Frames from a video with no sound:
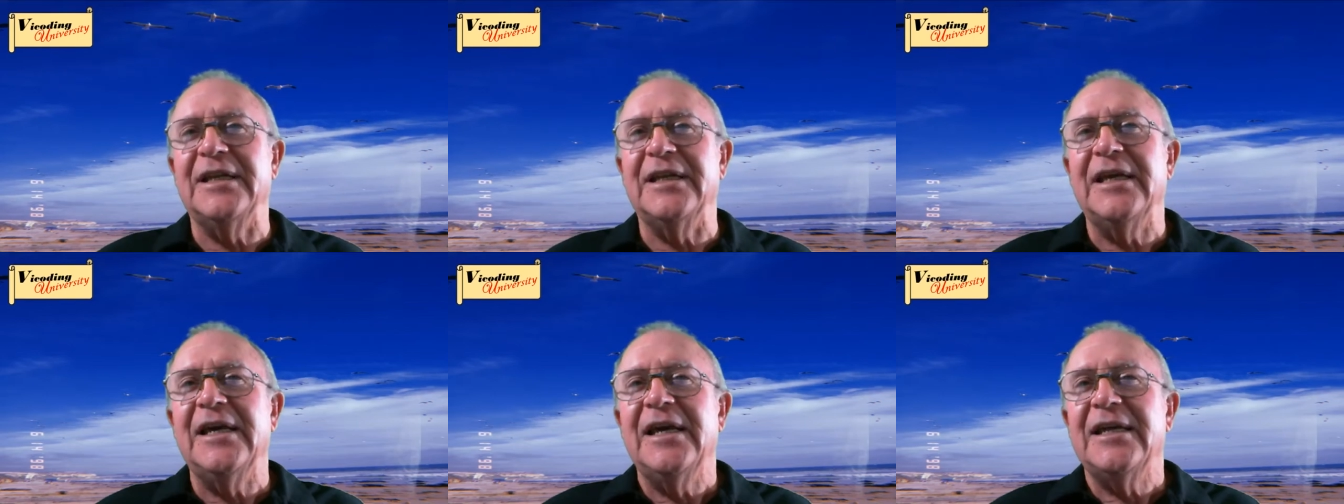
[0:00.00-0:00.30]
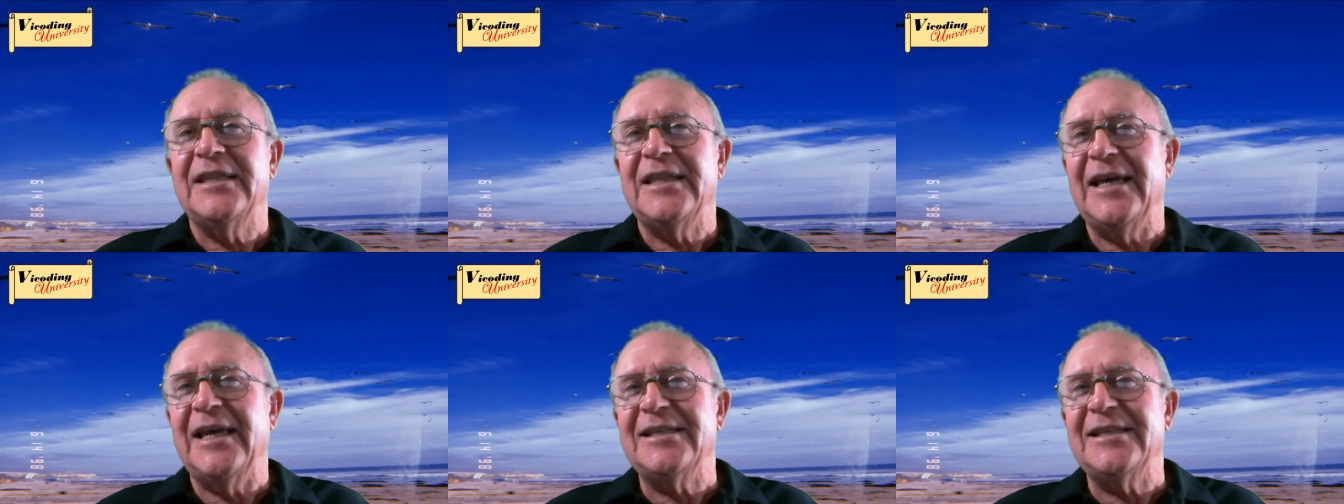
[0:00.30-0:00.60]

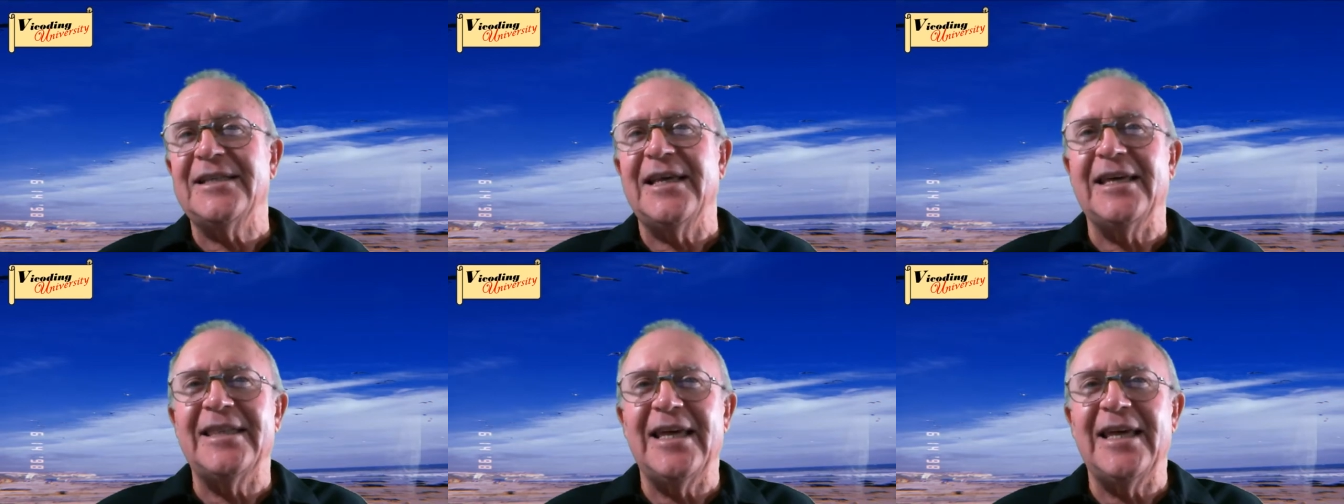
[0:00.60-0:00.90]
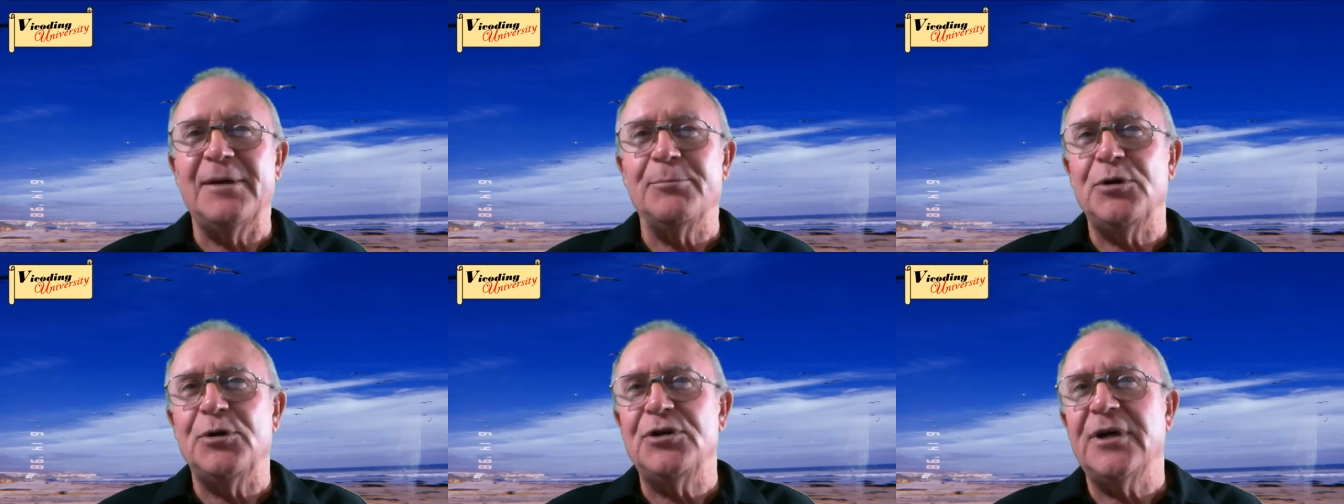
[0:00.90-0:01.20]
things like that,
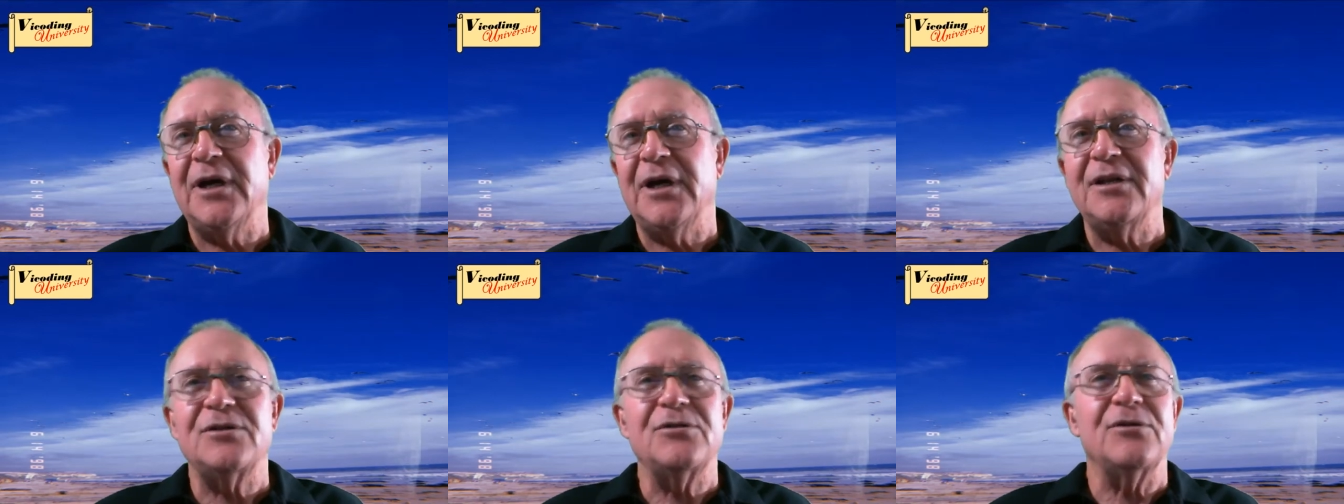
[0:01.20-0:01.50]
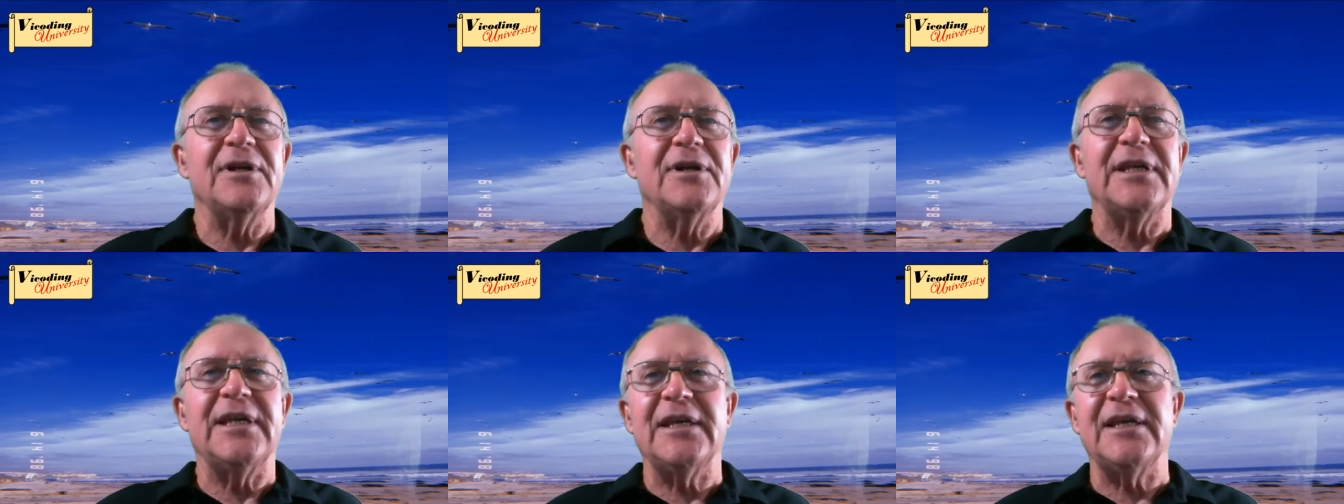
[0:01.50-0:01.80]
but you got to sort of
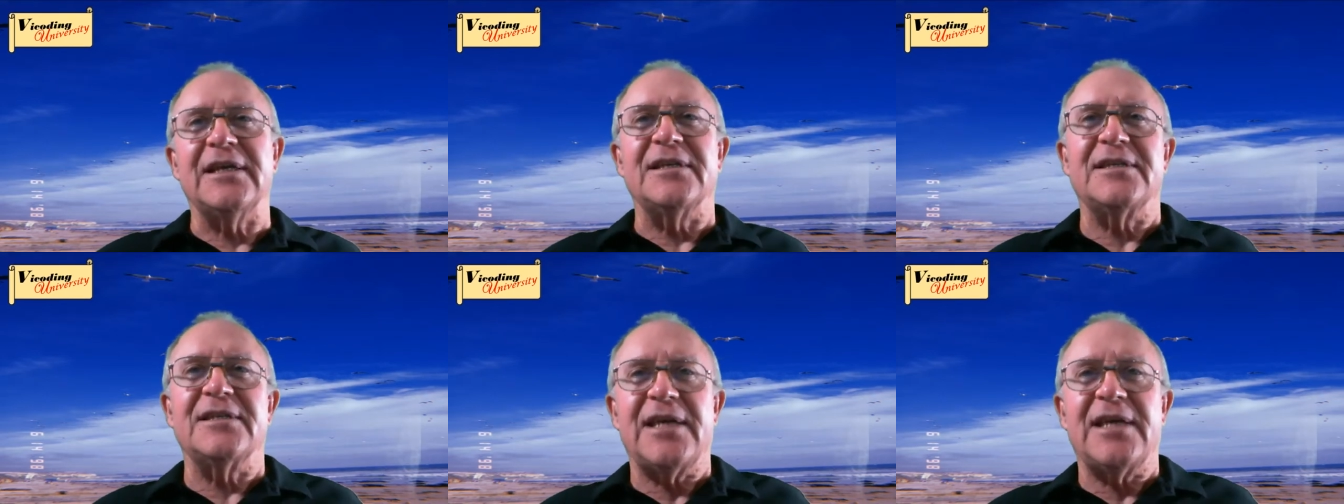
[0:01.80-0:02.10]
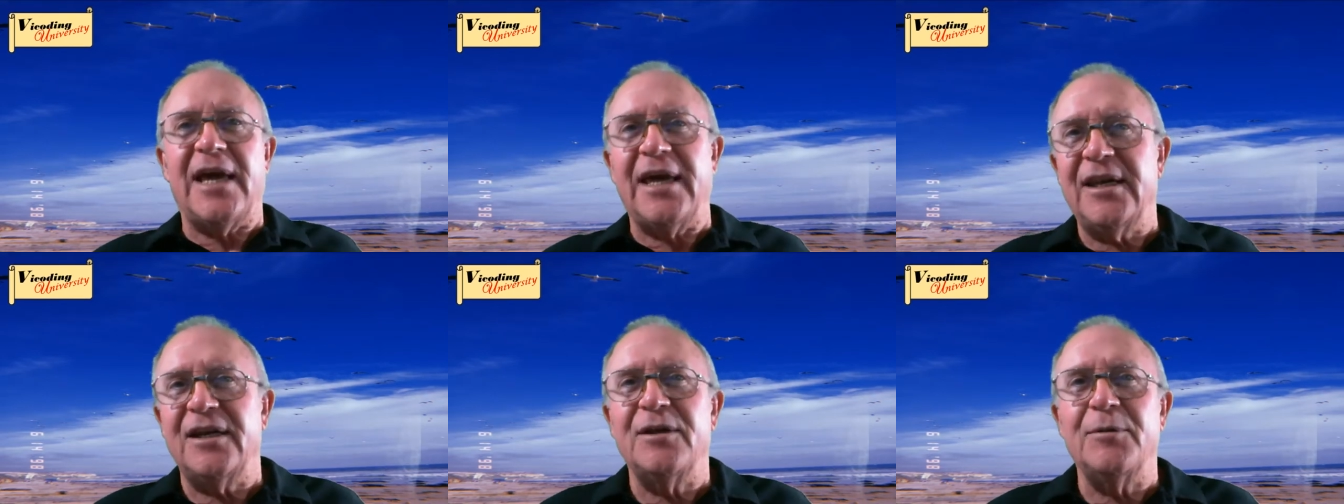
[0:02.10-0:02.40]
get
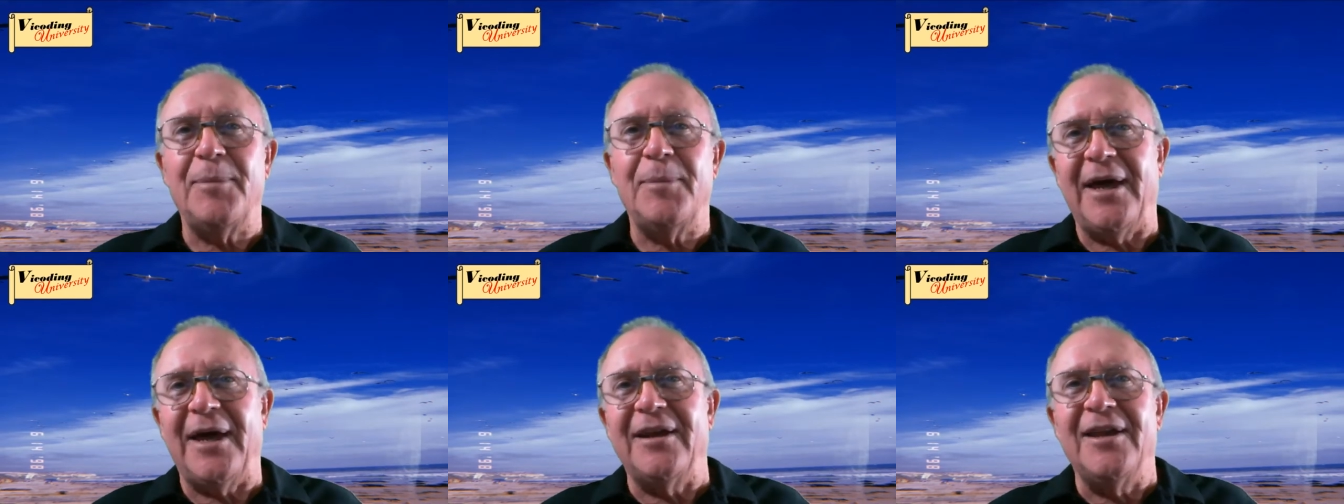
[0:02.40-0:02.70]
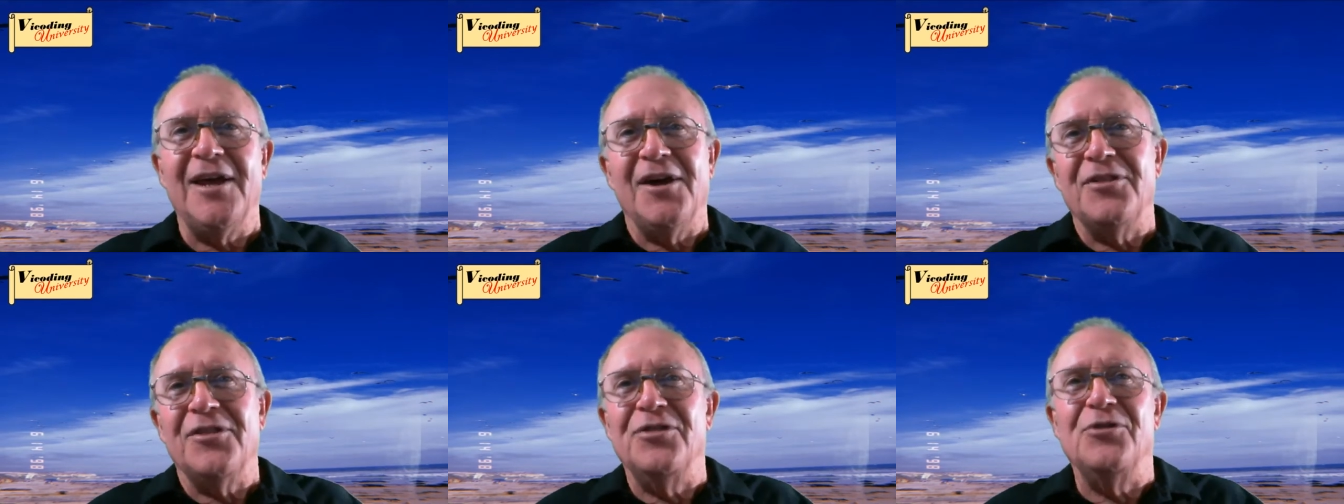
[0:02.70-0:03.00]
excited about
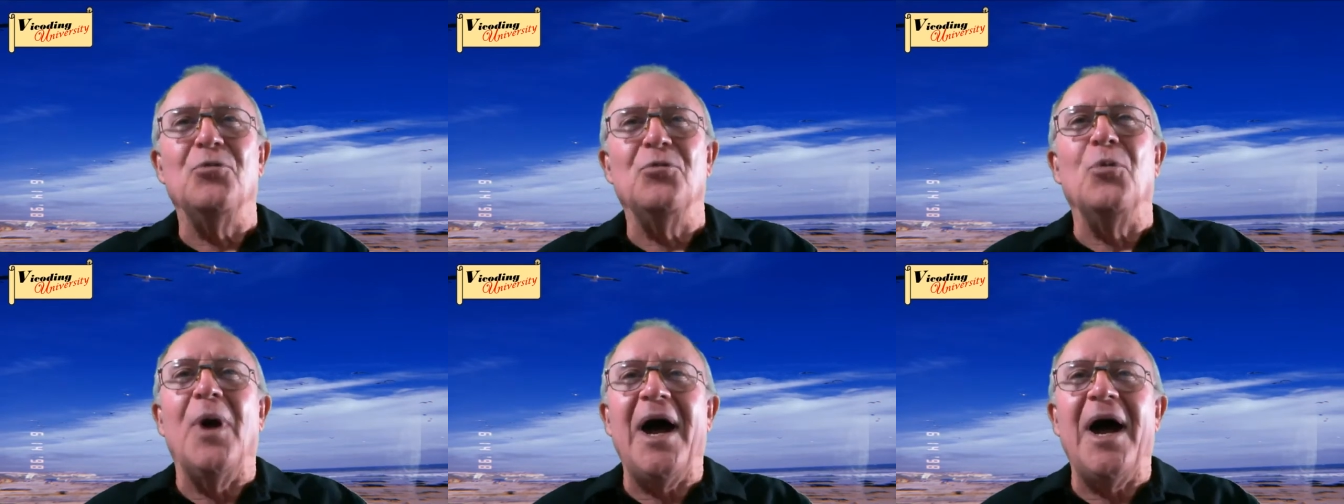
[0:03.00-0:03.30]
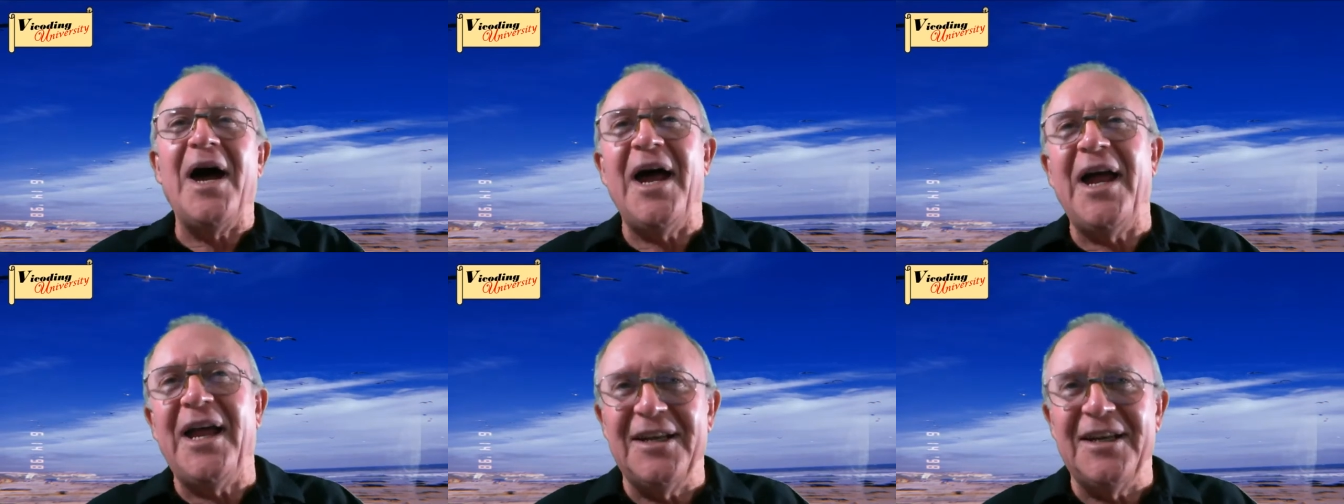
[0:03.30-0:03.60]
the
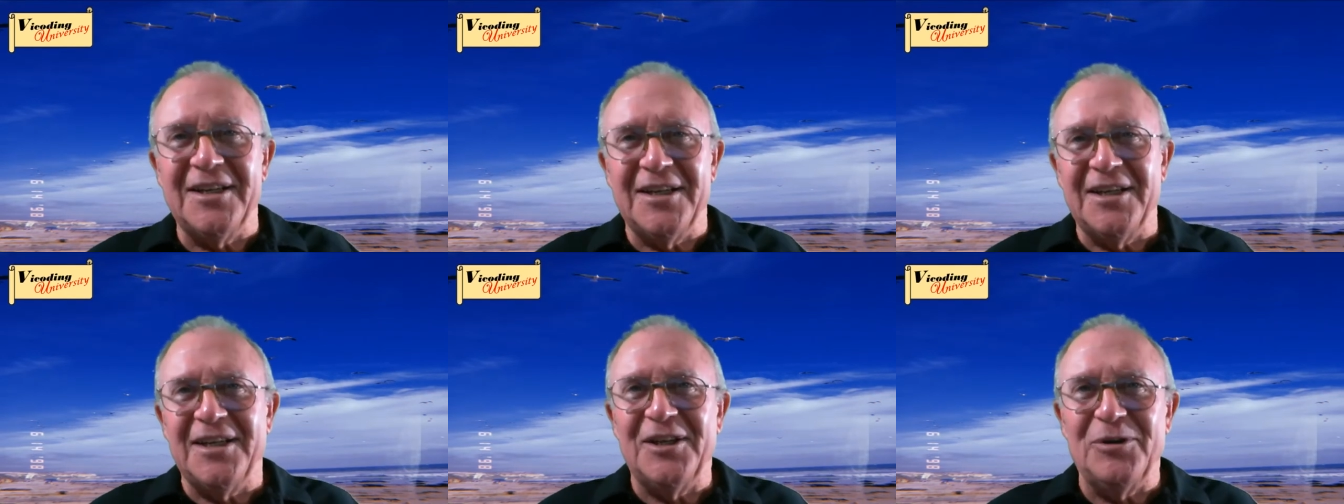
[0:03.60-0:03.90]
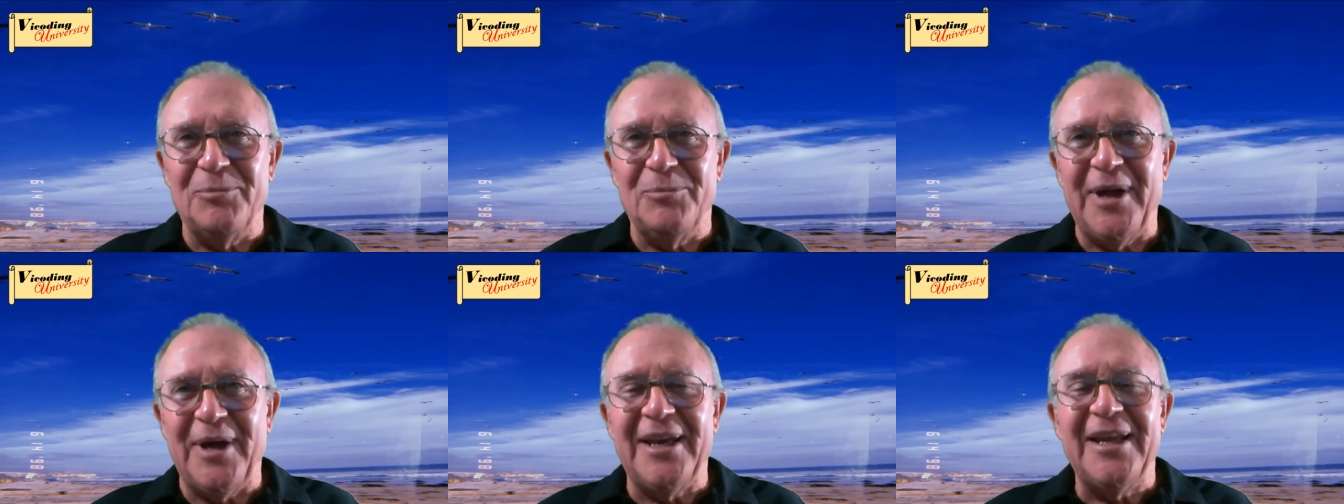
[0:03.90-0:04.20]
ride a little bit.